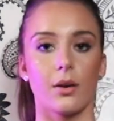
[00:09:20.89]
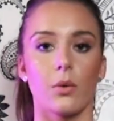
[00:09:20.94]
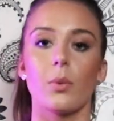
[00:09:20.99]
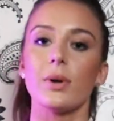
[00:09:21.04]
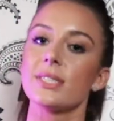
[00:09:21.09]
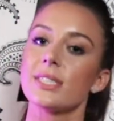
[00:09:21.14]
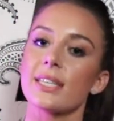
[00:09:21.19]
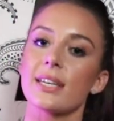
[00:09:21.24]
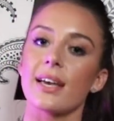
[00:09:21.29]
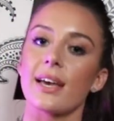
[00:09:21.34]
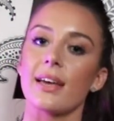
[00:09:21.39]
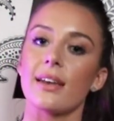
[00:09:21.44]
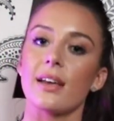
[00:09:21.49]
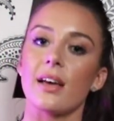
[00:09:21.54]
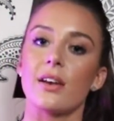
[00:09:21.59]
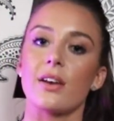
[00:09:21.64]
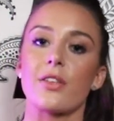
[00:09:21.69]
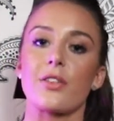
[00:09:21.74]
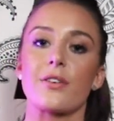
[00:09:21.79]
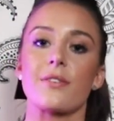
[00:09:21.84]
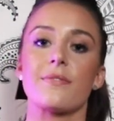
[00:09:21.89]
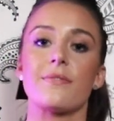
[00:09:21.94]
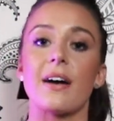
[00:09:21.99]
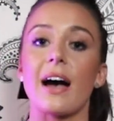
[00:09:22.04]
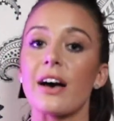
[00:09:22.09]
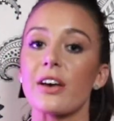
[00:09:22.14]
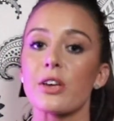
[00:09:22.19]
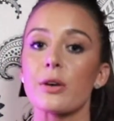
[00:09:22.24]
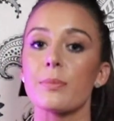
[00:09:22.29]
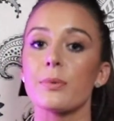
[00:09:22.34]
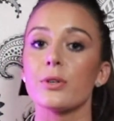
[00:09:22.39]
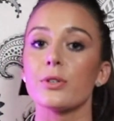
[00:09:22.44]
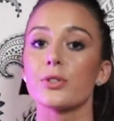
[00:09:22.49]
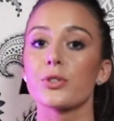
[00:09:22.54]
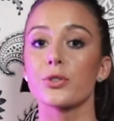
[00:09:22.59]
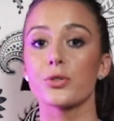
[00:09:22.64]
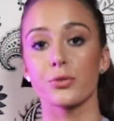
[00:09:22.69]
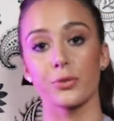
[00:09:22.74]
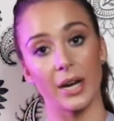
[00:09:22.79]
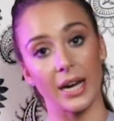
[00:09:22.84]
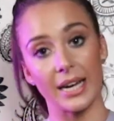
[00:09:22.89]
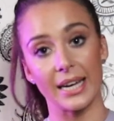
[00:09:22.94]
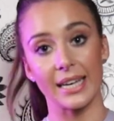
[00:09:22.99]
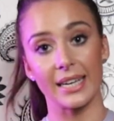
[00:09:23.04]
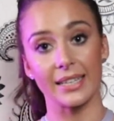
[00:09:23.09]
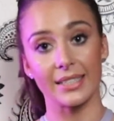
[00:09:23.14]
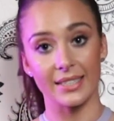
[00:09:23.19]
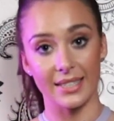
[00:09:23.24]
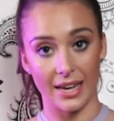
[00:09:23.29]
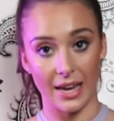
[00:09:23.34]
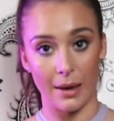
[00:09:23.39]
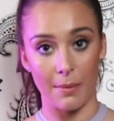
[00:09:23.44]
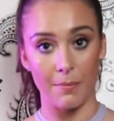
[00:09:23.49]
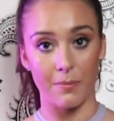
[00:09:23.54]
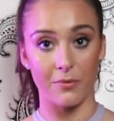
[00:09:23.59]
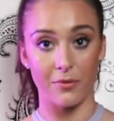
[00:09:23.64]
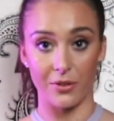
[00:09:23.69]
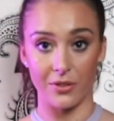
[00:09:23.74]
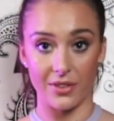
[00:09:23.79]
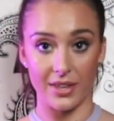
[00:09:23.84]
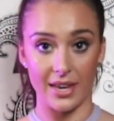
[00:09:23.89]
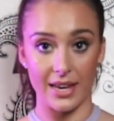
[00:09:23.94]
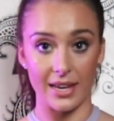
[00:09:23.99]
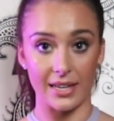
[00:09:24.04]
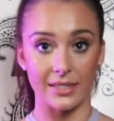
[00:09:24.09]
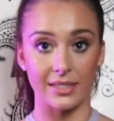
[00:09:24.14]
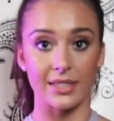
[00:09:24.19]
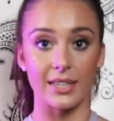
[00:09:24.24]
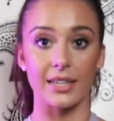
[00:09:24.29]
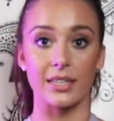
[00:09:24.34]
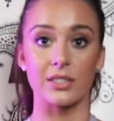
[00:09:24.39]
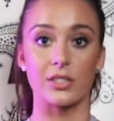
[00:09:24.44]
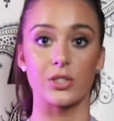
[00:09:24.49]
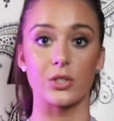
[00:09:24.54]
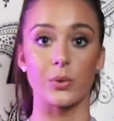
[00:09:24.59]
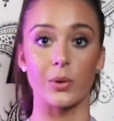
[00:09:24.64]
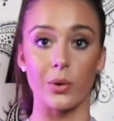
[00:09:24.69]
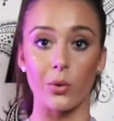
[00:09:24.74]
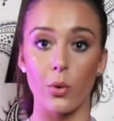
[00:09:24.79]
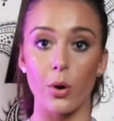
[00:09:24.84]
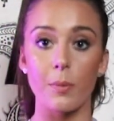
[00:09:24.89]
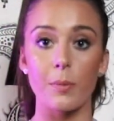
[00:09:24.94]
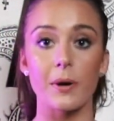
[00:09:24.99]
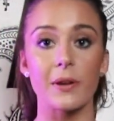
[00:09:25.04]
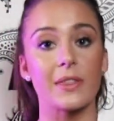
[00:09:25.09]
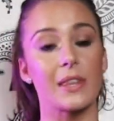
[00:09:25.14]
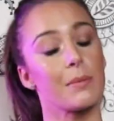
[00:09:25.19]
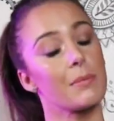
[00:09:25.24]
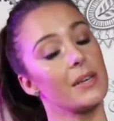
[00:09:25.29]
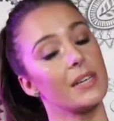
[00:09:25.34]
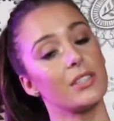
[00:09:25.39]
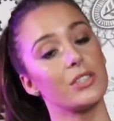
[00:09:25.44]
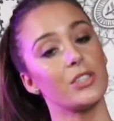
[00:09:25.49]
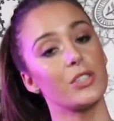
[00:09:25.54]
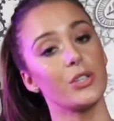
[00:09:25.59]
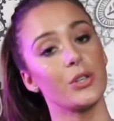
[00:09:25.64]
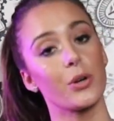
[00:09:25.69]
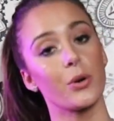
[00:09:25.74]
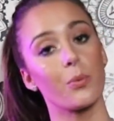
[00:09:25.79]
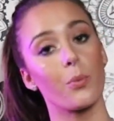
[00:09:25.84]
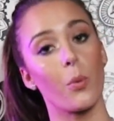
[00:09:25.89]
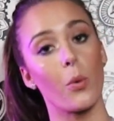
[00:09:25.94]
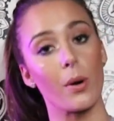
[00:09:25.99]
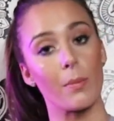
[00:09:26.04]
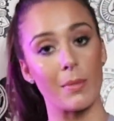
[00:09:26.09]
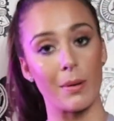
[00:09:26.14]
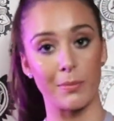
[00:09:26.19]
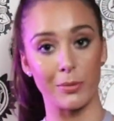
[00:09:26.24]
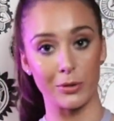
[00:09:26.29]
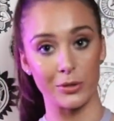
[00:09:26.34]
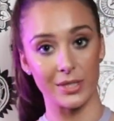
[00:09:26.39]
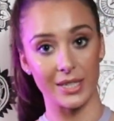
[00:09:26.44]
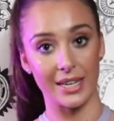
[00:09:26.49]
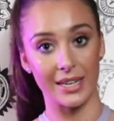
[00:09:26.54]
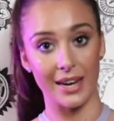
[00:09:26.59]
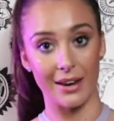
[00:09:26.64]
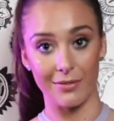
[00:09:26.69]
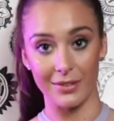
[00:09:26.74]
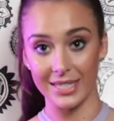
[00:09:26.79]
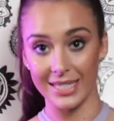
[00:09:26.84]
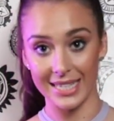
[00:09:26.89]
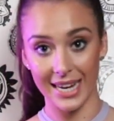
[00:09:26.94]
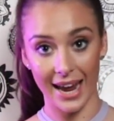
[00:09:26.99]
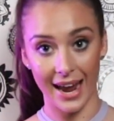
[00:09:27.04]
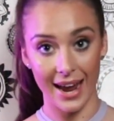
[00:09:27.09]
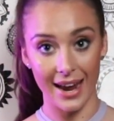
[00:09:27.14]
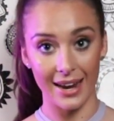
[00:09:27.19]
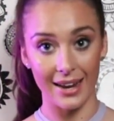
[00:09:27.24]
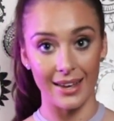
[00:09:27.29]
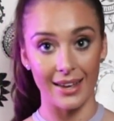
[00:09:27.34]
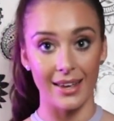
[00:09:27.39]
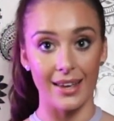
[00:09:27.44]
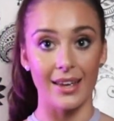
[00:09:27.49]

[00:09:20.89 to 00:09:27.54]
Once again, another valuable training tip for these is to incorporate them into your warm-up routine every day.